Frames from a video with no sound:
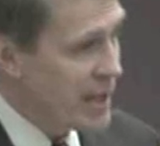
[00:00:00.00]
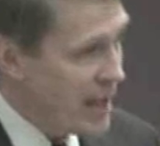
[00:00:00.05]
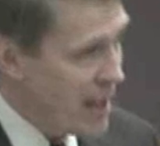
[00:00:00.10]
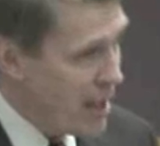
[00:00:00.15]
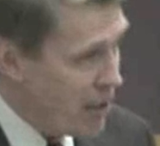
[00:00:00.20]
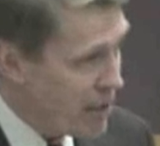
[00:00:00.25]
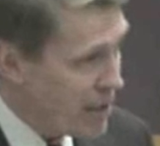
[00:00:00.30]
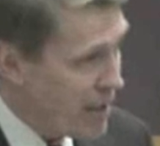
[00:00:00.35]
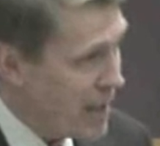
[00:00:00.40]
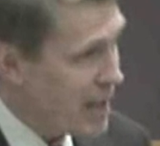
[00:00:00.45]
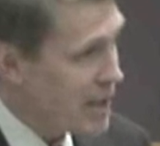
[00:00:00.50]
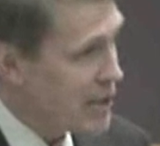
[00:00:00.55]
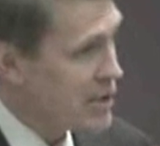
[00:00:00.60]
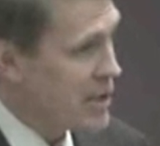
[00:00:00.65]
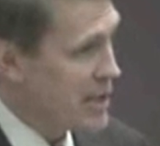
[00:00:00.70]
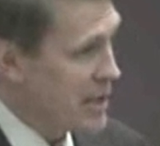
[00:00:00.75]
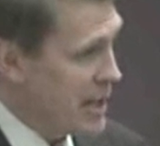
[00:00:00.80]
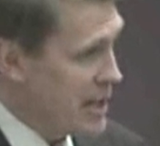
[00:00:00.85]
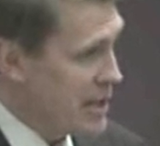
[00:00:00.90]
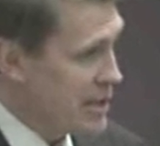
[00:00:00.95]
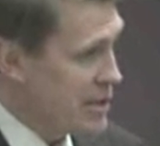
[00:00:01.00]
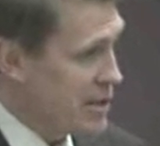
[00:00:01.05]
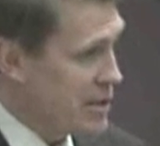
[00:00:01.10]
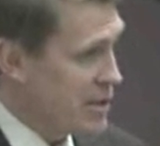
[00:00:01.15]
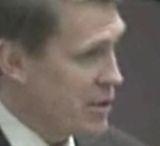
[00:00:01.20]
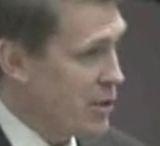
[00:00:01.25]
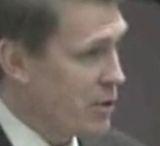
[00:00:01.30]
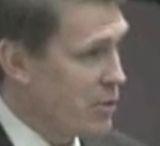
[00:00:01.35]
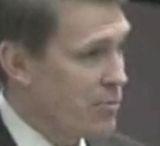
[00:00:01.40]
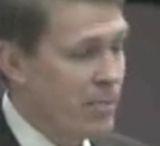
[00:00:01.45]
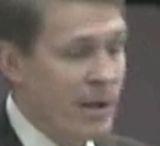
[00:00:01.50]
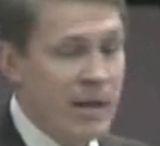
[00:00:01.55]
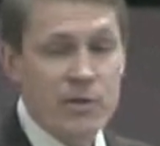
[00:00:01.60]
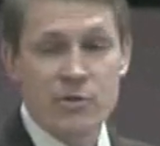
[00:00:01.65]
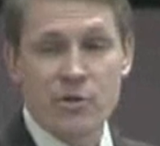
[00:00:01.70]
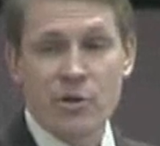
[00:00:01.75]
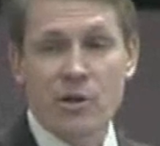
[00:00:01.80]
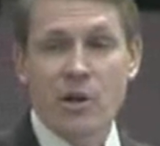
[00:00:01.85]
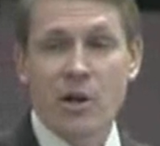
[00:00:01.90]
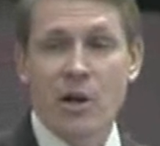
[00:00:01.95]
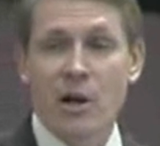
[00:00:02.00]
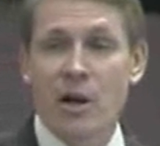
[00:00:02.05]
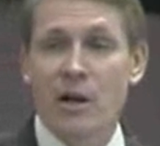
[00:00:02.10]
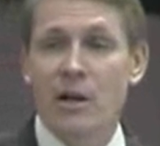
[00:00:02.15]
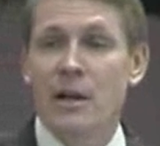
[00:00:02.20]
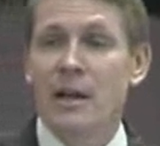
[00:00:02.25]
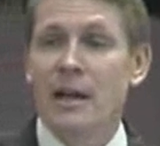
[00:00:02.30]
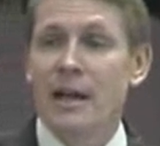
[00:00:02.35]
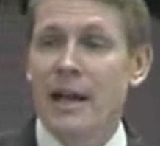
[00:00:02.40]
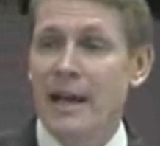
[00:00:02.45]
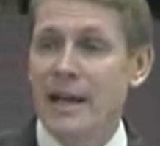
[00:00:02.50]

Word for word: brown, it oxidizes. You don't paint your car,